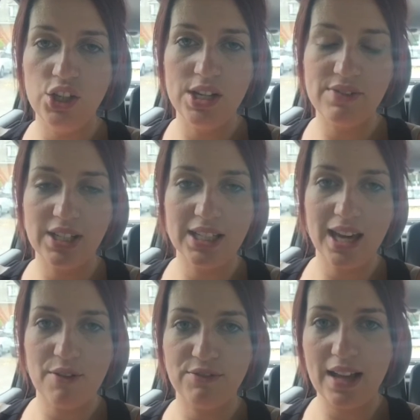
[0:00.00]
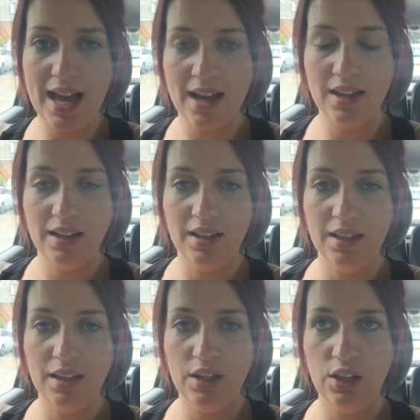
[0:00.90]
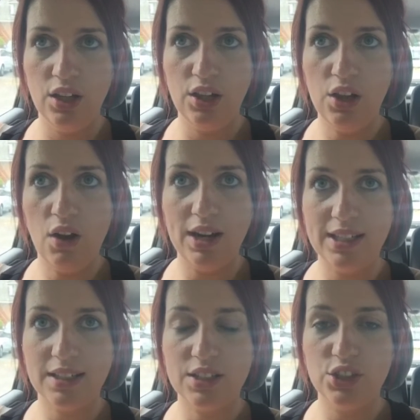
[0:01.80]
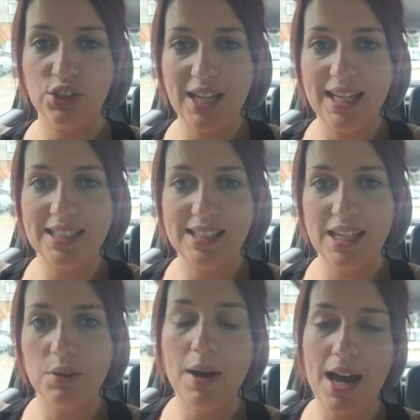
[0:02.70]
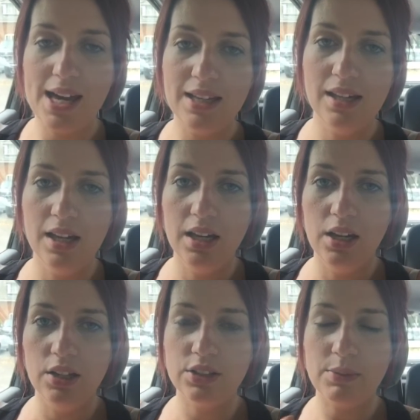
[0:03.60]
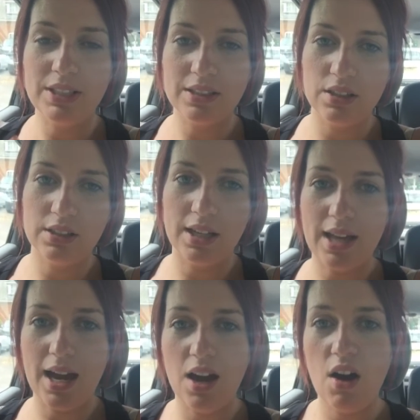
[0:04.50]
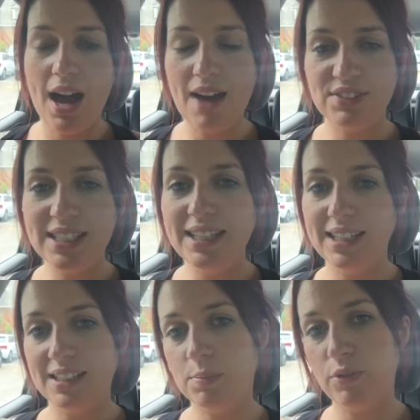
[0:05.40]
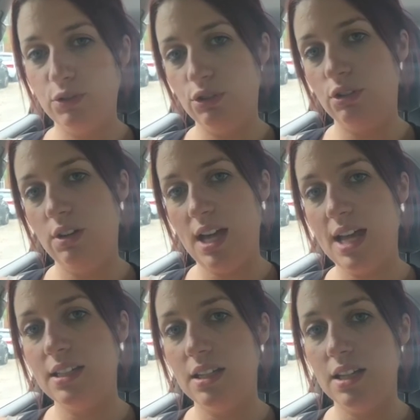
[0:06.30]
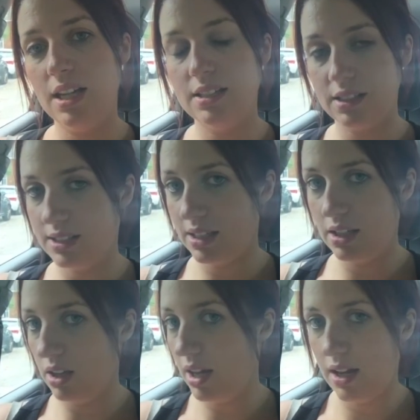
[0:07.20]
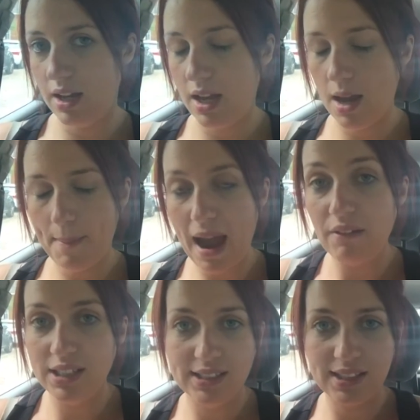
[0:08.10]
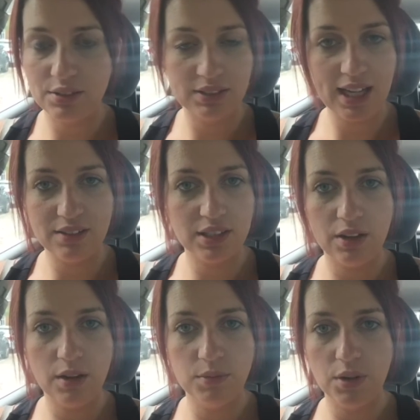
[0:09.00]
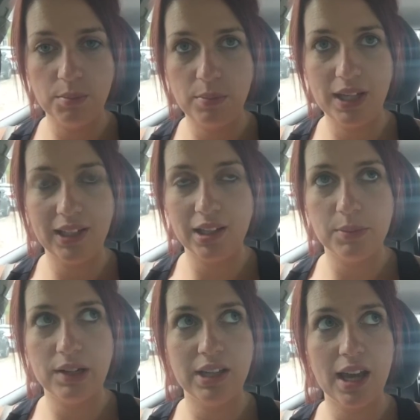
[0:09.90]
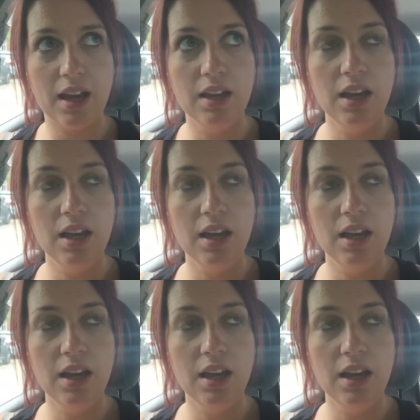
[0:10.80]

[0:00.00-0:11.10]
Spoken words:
you're never going to get a flat line because you're taking skin away. So it does look like that. I have seen this before and it does a lot. Apparently it settles down, so I'm not panicking about it yet.